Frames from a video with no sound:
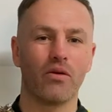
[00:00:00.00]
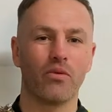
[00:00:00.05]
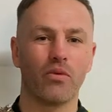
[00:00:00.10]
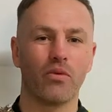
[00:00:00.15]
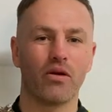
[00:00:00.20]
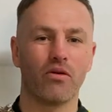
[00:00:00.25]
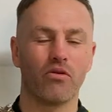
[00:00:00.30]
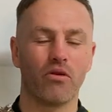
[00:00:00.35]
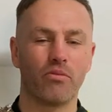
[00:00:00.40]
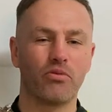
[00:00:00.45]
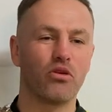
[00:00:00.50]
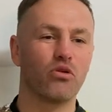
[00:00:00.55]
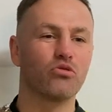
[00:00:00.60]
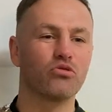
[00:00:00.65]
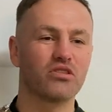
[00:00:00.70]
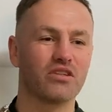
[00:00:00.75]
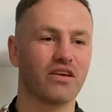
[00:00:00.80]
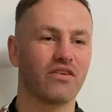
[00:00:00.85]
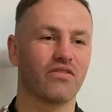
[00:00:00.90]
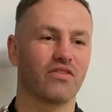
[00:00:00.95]
we're
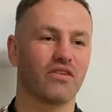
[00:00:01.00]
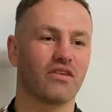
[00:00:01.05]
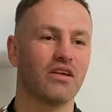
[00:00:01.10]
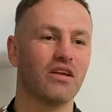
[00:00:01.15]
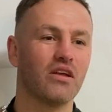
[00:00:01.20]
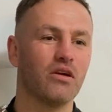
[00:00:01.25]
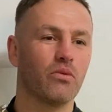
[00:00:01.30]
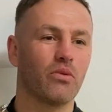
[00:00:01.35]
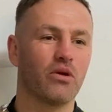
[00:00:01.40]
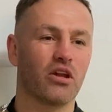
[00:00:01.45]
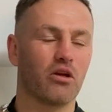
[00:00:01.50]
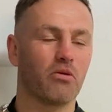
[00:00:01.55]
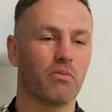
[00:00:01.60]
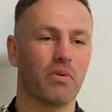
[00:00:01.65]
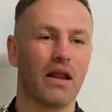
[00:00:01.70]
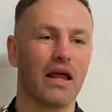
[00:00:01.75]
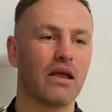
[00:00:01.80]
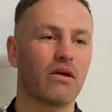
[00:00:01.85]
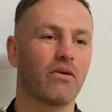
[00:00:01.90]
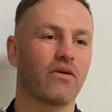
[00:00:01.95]
abusive and we don't
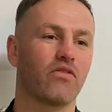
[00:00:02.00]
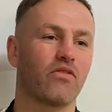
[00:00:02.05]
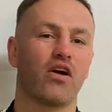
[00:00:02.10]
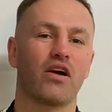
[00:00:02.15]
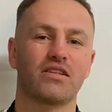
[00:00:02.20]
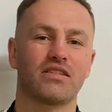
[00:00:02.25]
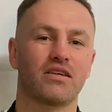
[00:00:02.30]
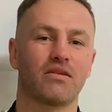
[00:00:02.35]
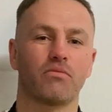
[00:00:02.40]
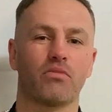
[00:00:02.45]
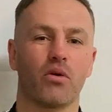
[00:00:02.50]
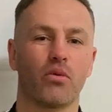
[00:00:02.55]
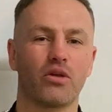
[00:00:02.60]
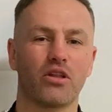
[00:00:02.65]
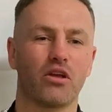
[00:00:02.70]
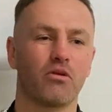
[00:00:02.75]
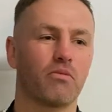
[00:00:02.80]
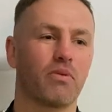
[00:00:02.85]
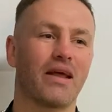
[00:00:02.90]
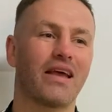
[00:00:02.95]
play with high tempo, we
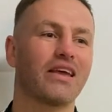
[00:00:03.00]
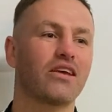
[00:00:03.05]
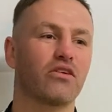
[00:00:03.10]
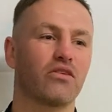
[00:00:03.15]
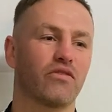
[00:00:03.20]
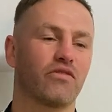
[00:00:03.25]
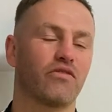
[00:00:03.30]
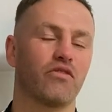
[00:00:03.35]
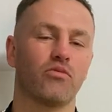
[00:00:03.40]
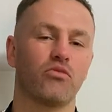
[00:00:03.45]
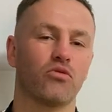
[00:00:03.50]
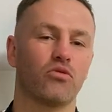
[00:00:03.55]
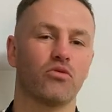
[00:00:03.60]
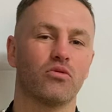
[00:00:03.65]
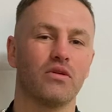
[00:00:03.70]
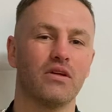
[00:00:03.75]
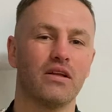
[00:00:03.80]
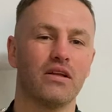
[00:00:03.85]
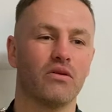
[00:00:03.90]
don't play good football.